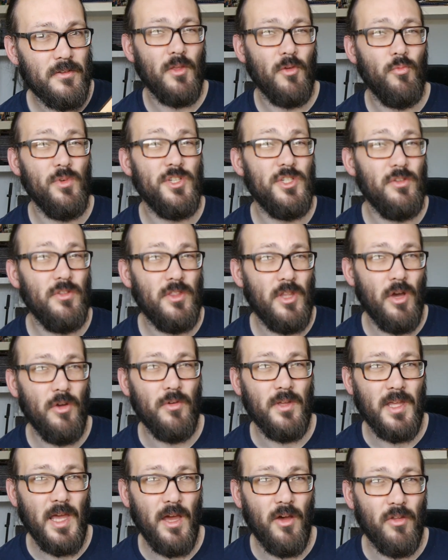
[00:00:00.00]
which you don't
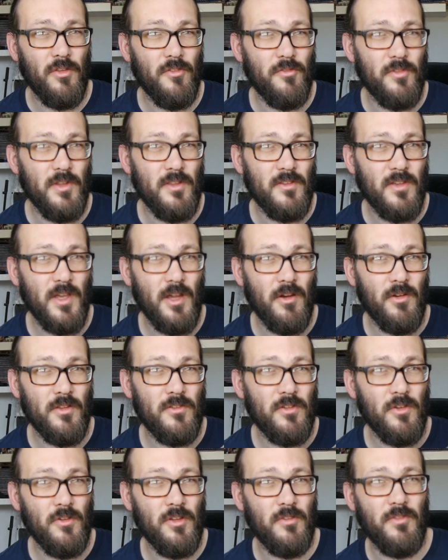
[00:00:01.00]
get on the Vintera 2.